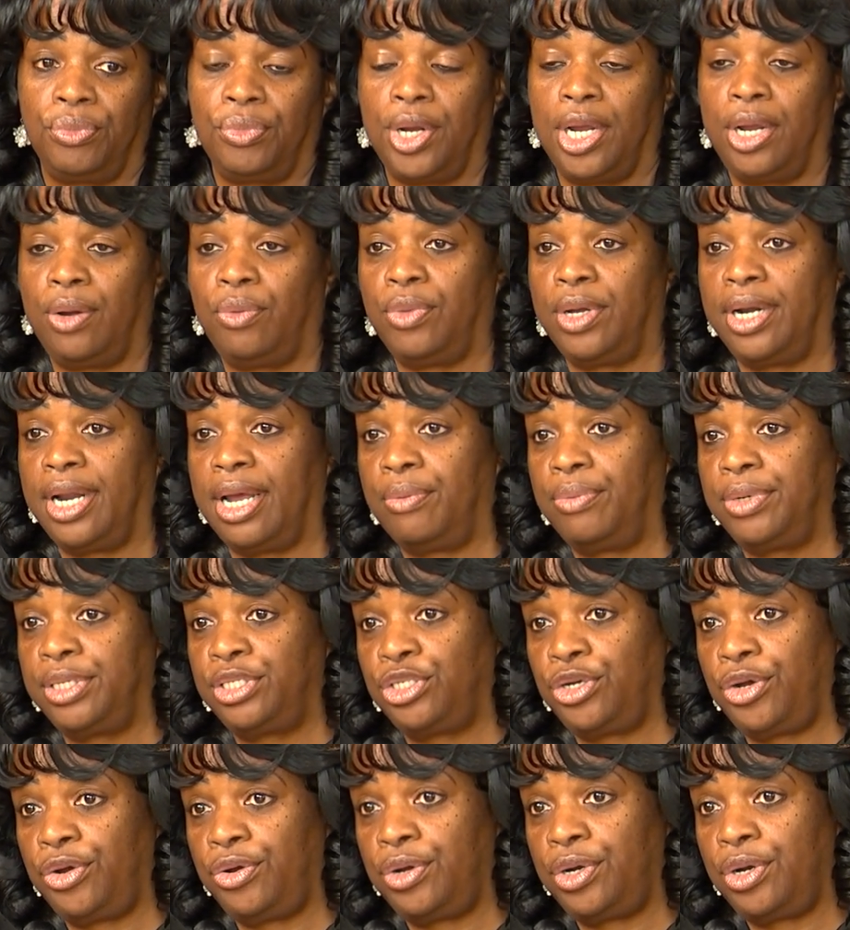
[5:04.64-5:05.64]
and when I
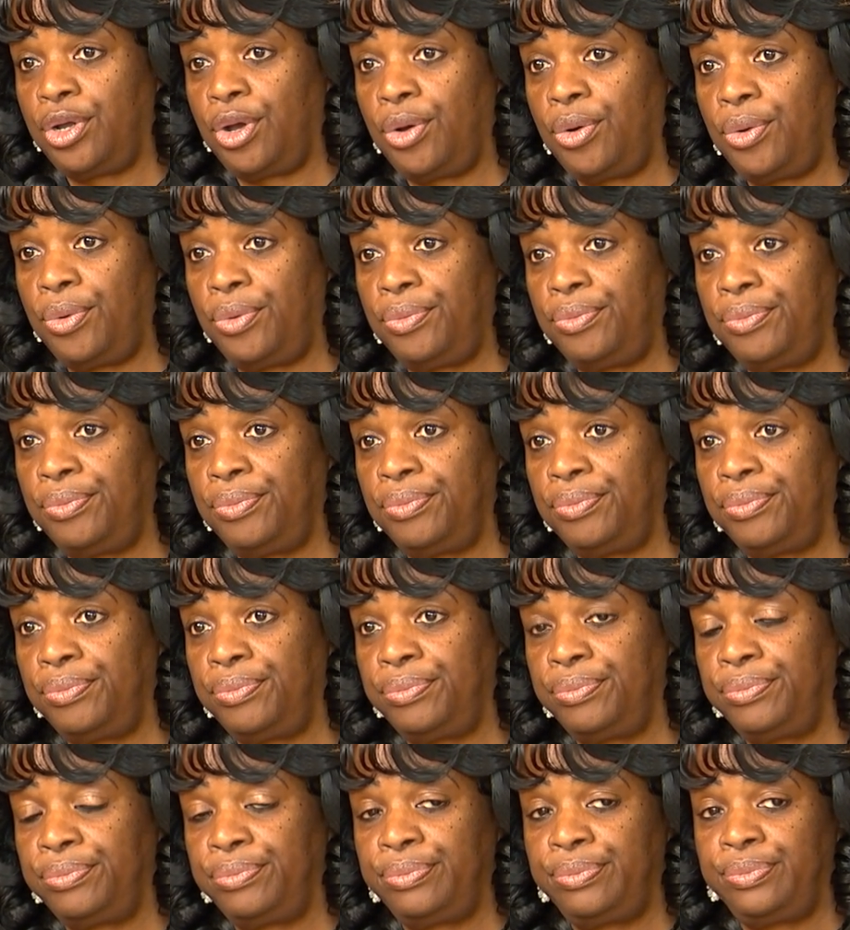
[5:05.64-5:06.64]
returned home,
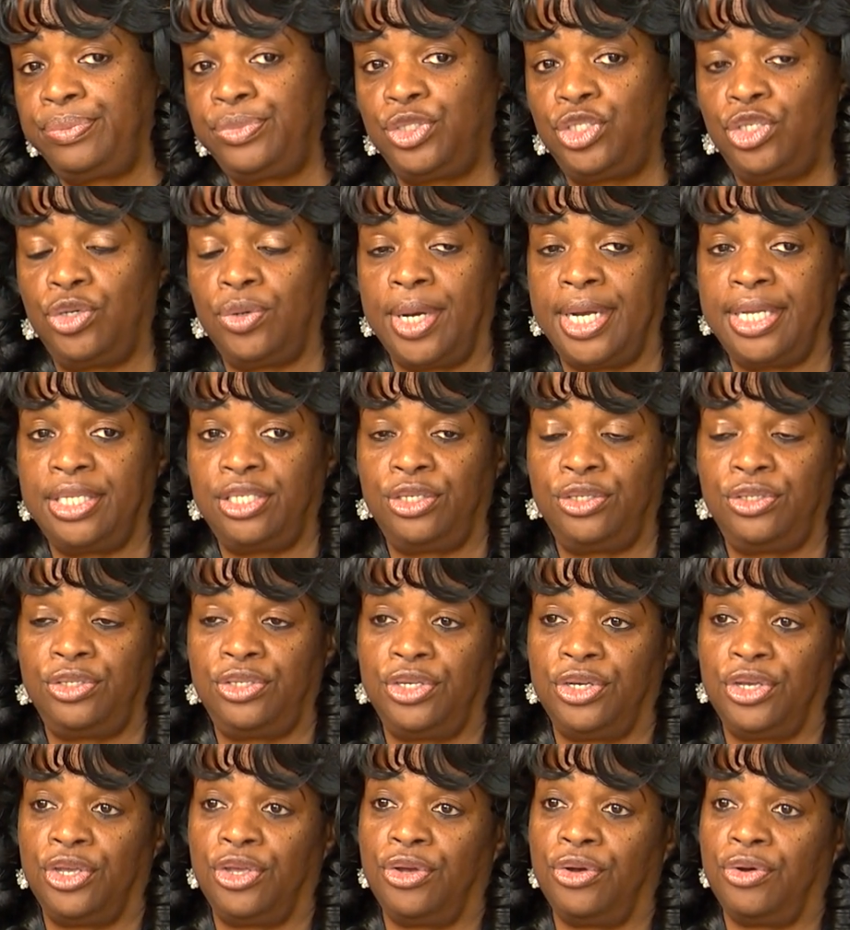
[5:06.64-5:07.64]
trying to
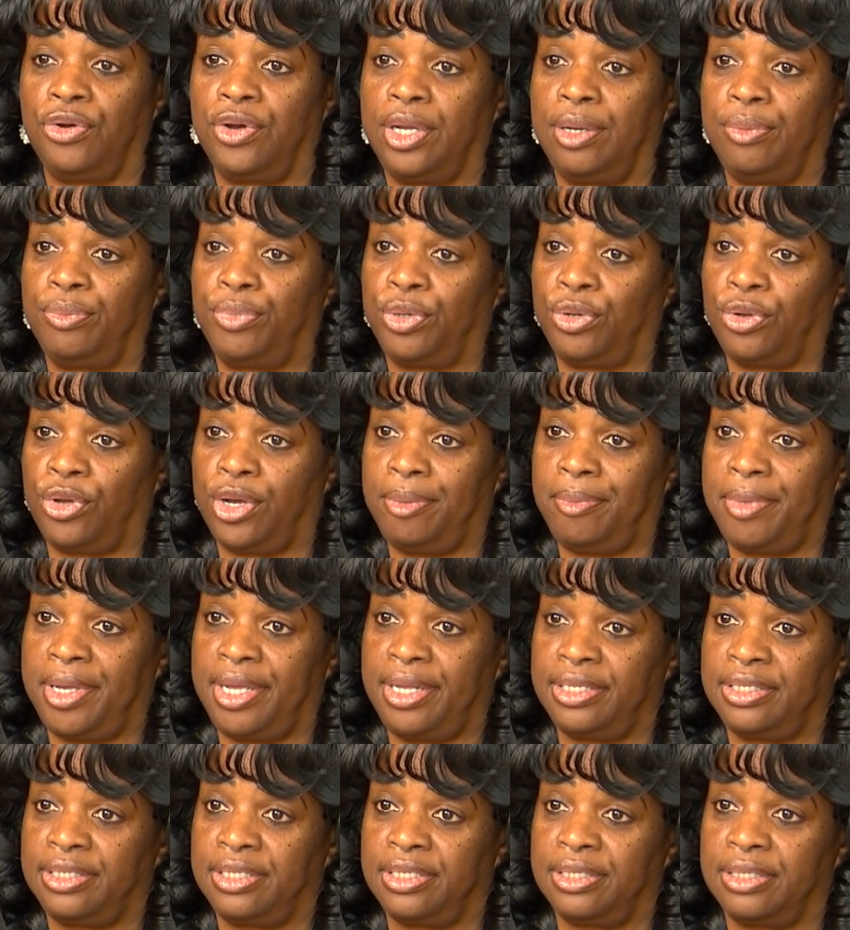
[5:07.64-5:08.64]
secure
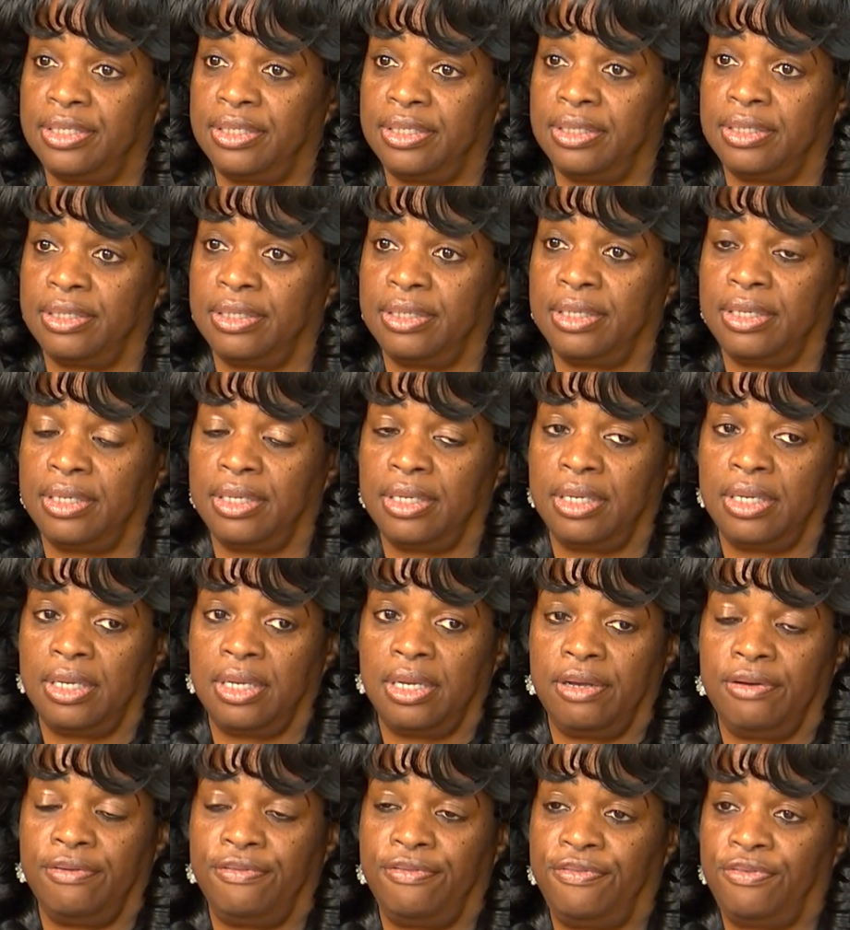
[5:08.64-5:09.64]
employment
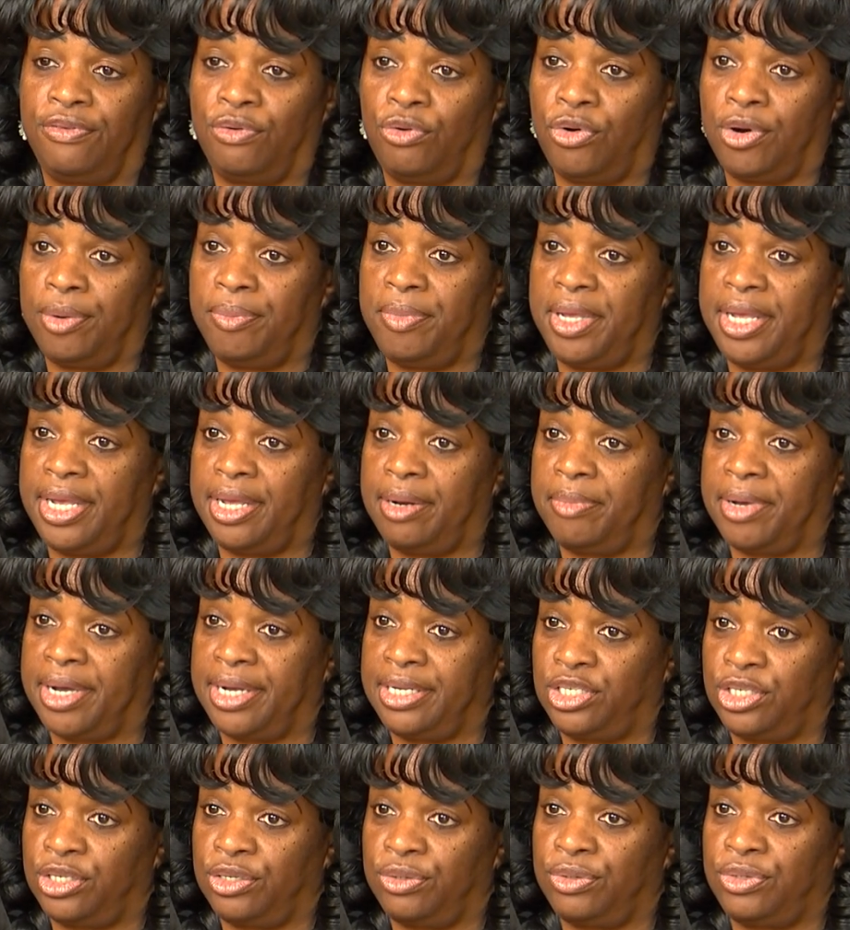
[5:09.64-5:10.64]
for me and my
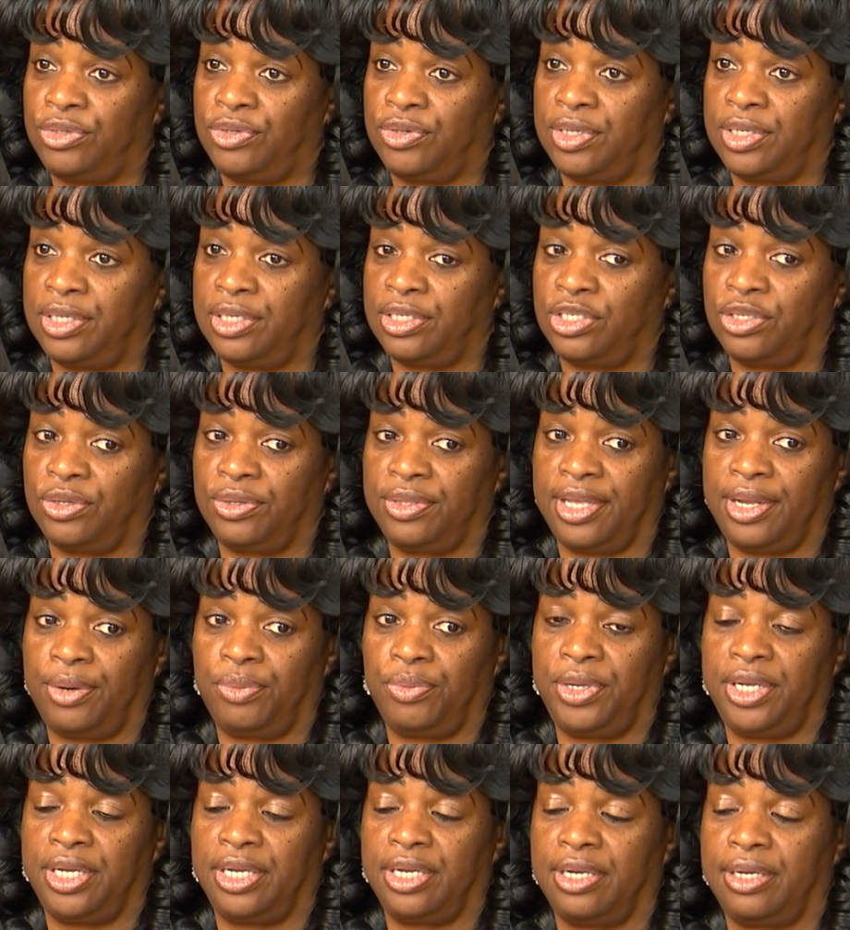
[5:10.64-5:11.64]
children so
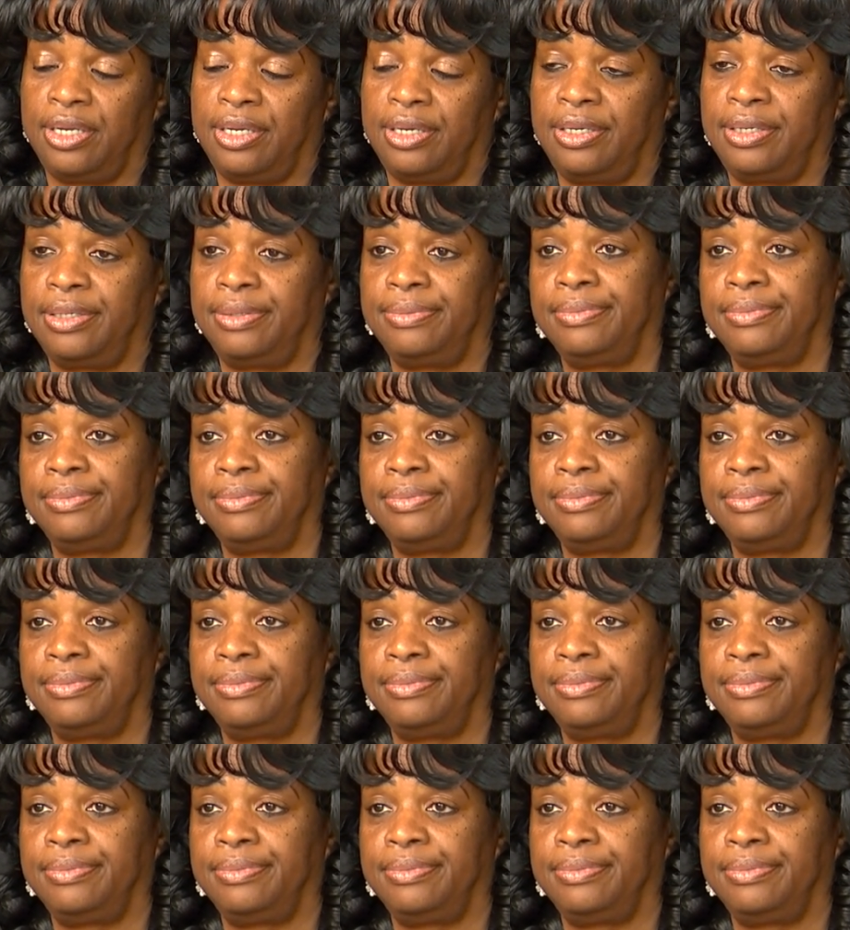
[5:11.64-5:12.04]
that we could